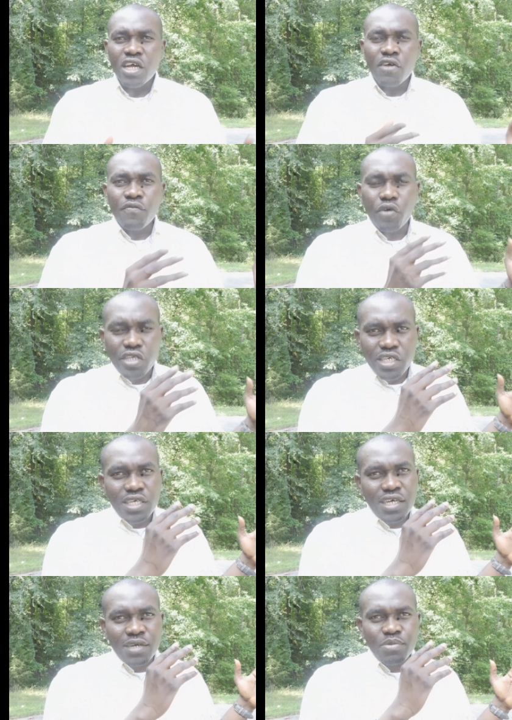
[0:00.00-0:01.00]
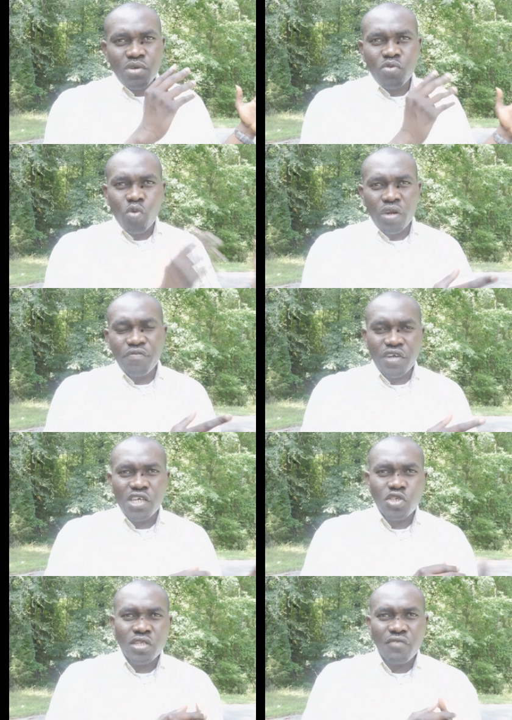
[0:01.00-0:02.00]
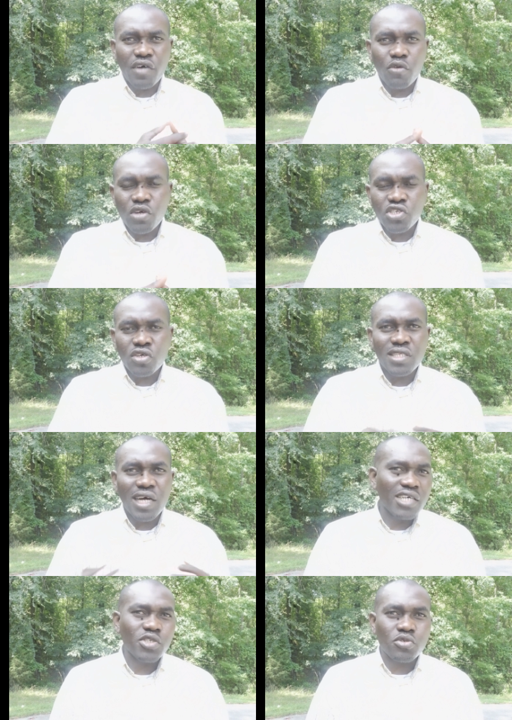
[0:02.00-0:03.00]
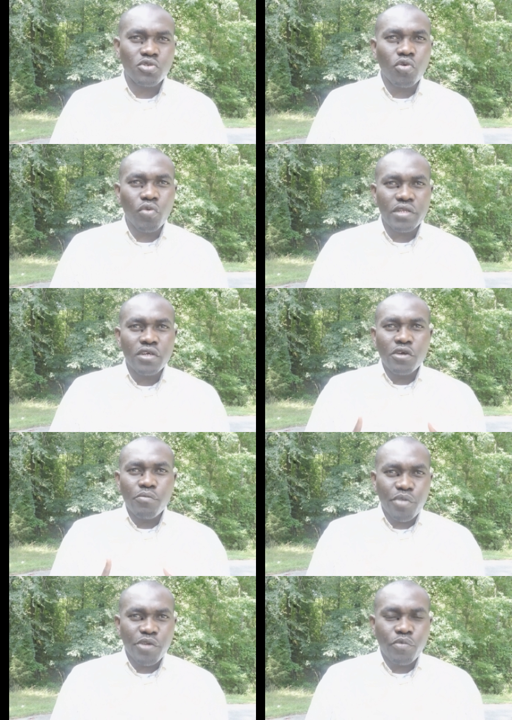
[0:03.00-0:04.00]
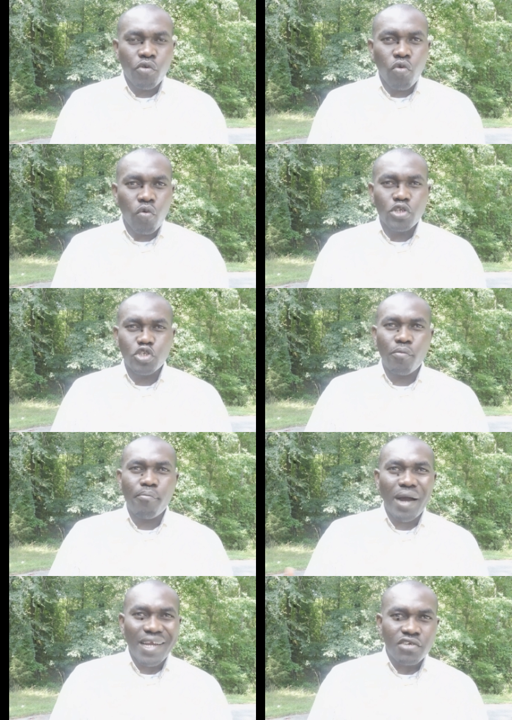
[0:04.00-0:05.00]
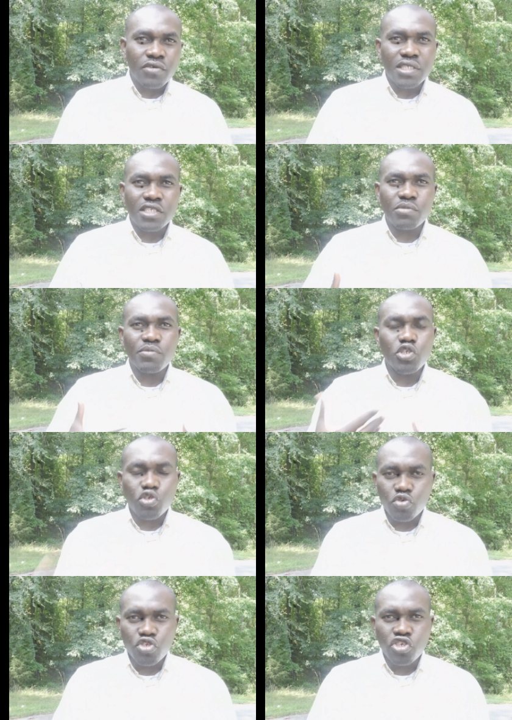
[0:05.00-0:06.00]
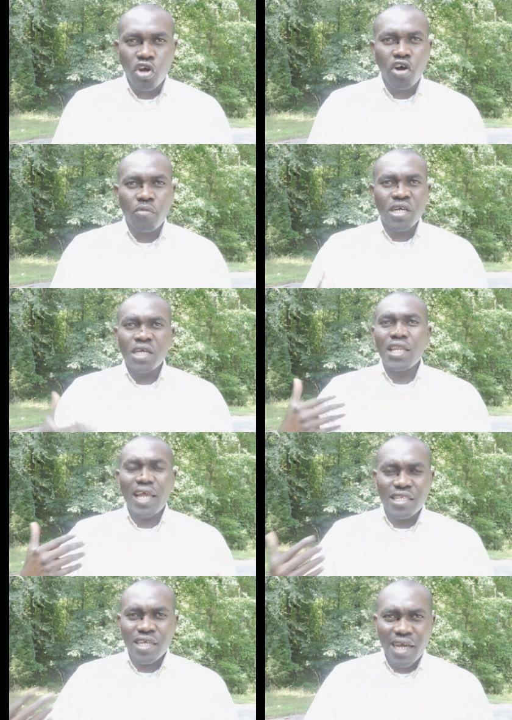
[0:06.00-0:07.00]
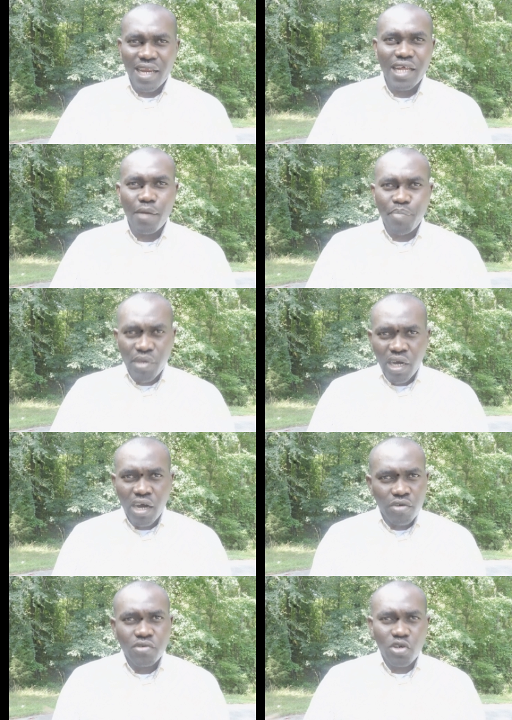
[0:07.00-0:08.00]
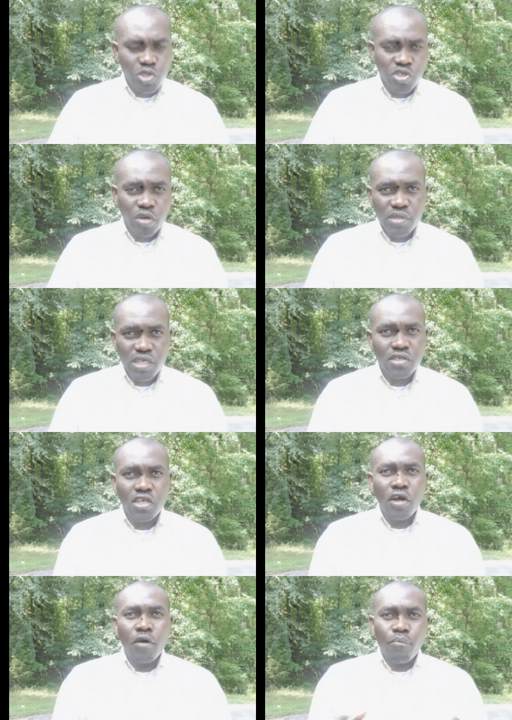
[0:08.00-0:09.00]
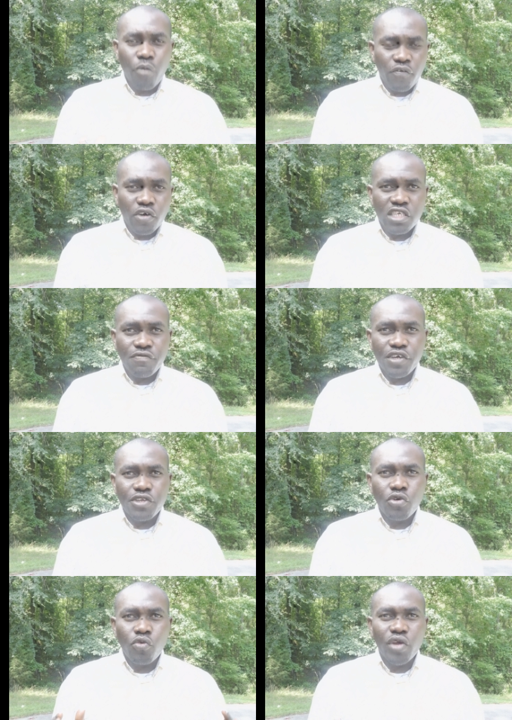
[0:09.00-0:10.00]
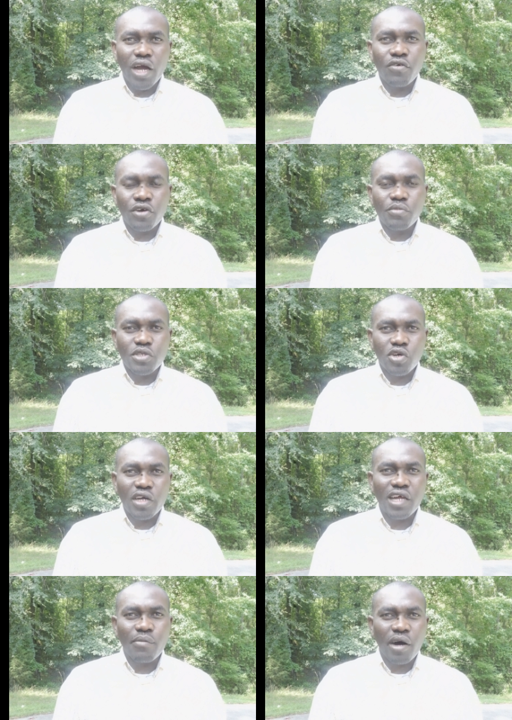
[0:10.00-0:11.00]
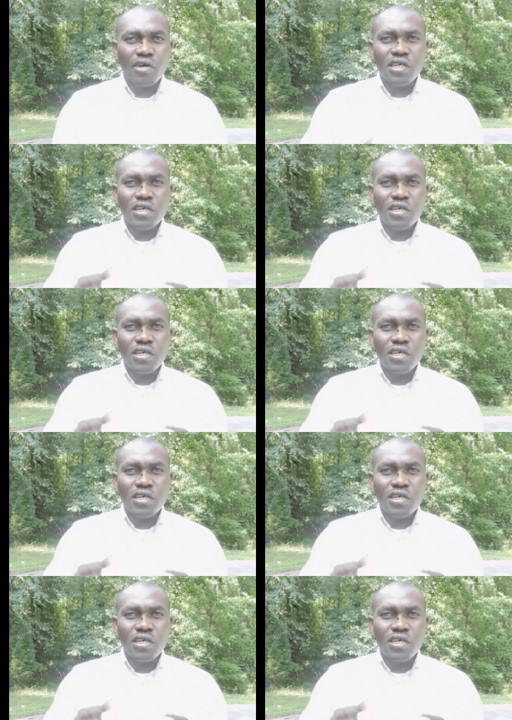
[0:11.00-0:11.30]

For the qualification evaluation, that has to do with people who want to migrate, maybe through job, like the Canada PR or something. But for this video, we are going to be talking about